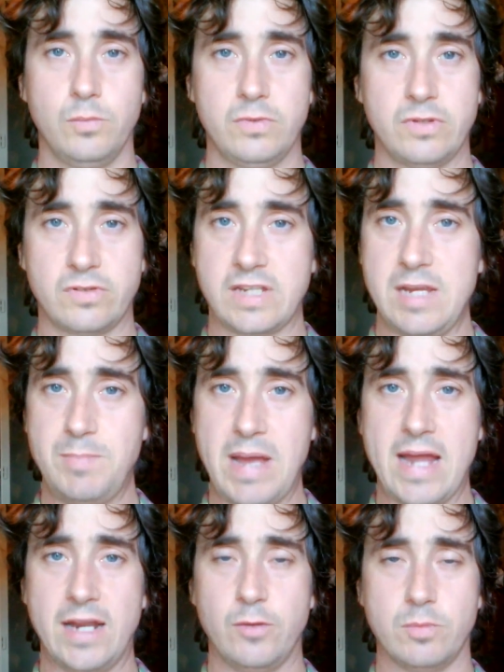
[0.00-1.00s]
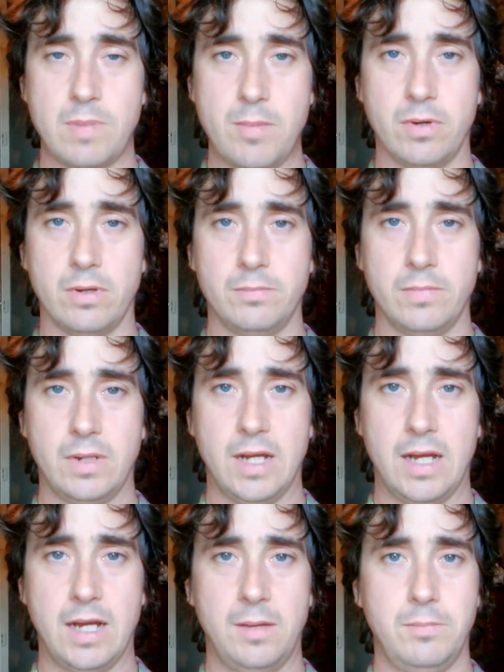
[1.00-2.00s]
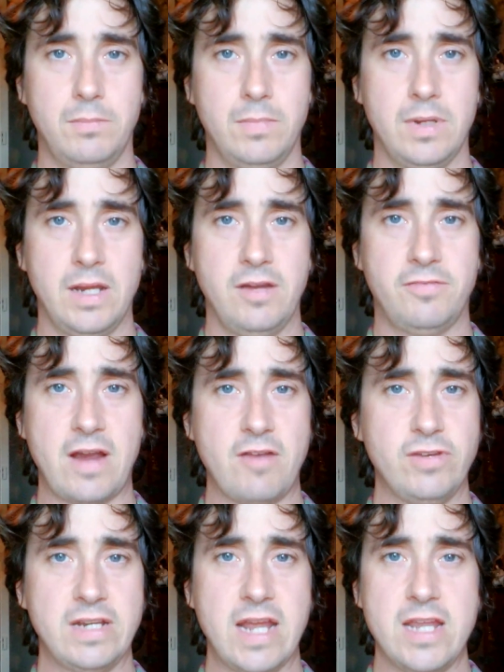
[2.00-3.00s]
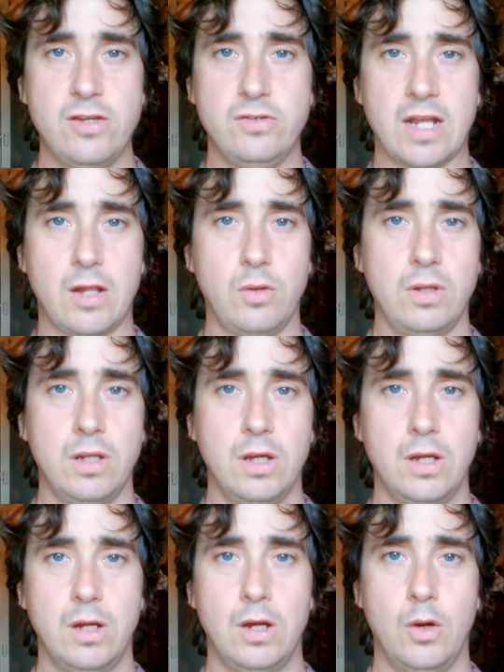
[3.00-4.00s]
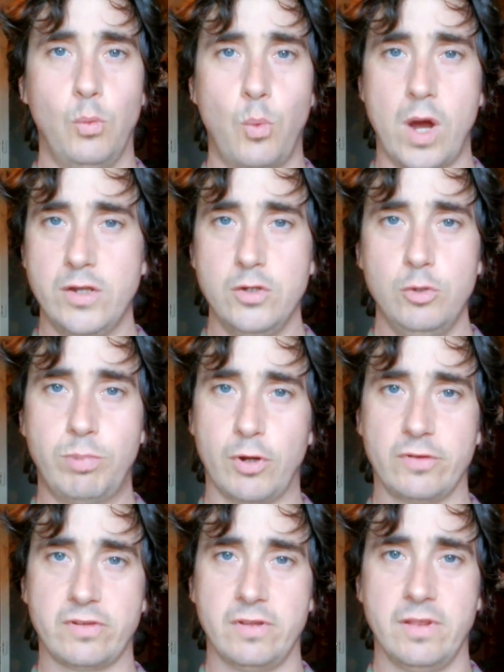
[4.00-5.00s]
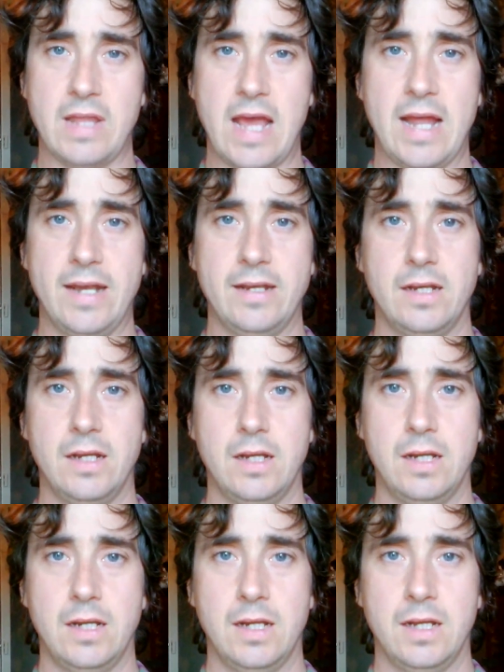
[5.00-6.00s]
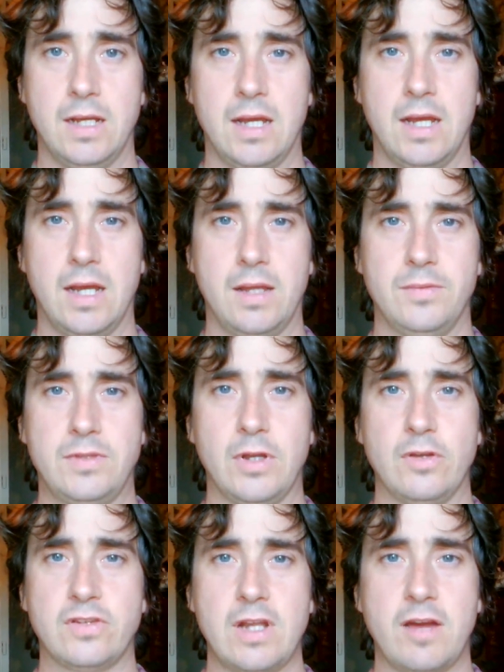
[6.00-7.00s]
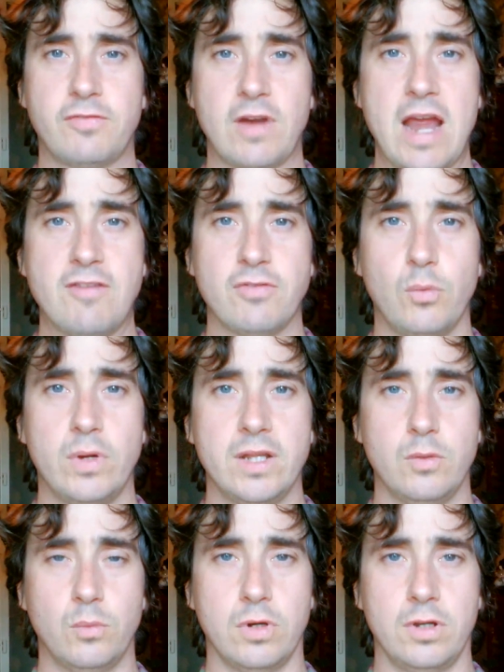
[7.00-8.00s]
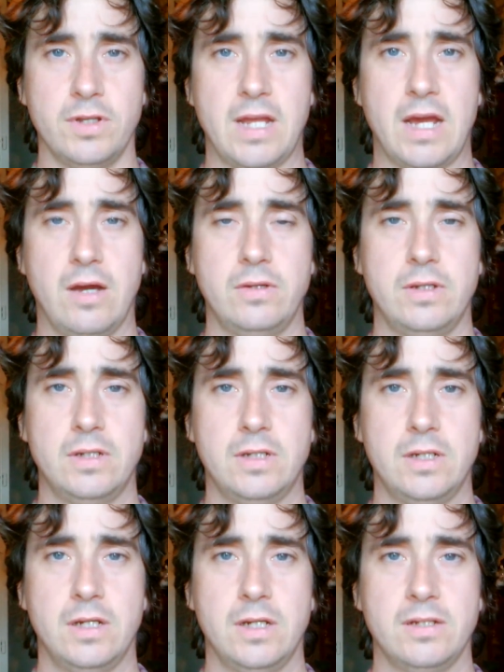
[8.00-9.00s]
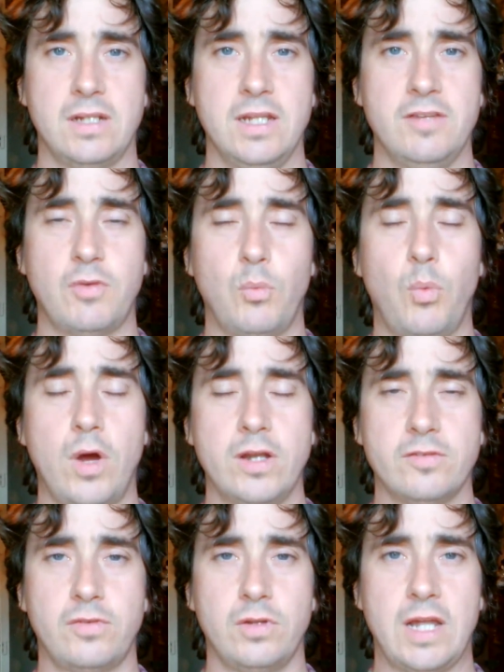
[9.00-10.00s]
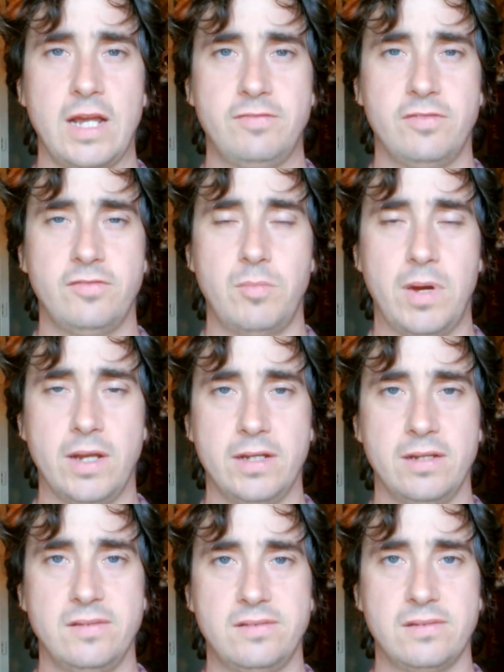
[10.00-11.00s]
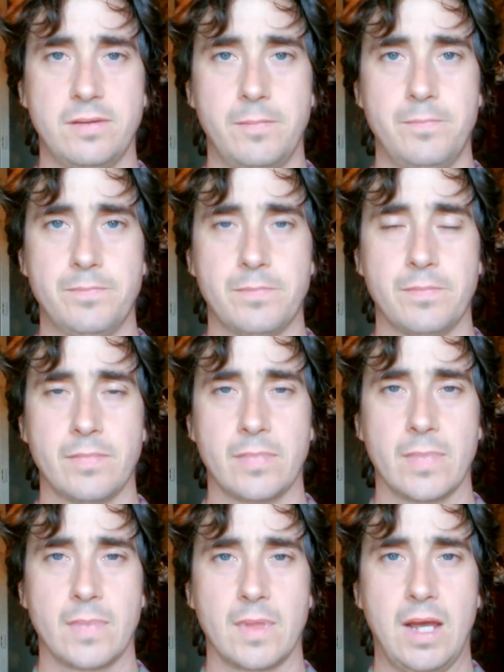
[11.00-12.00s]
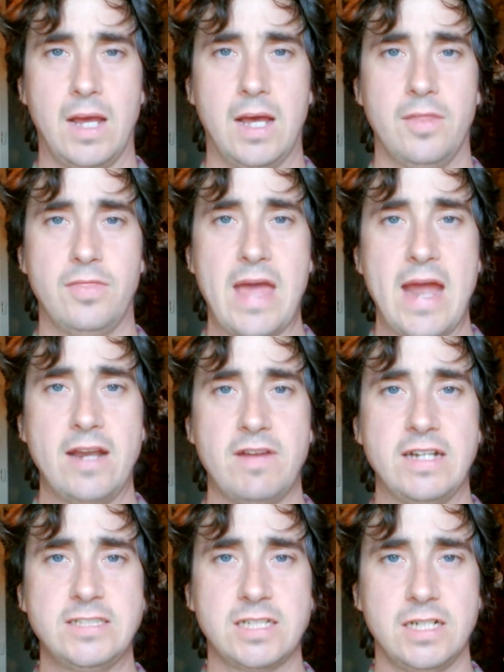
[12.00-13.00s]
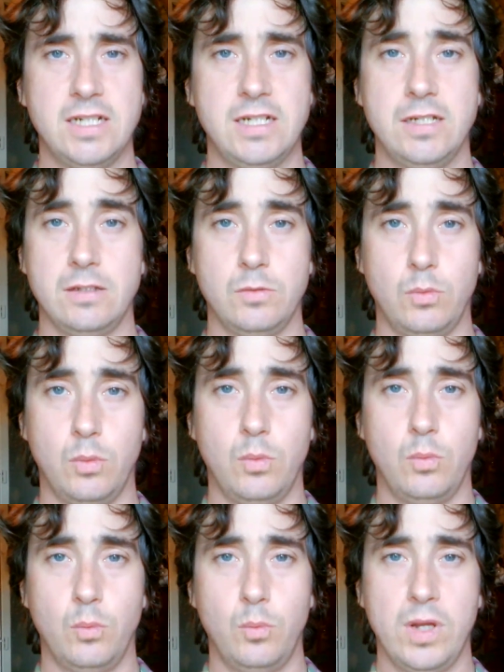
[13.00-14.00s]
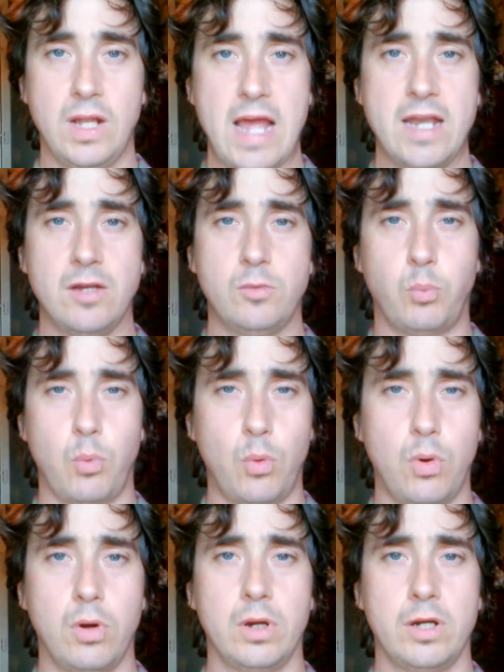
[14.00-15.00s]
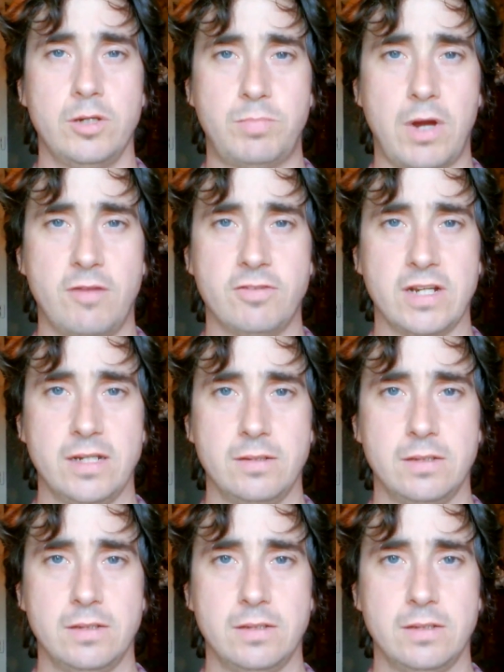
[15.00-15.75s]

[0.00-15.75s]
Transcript: just keep at it. Remember, if every day you tell one new person that there's enough for everyone in the world now to live a wonderful life of abundance, that eventually will end war and poverty.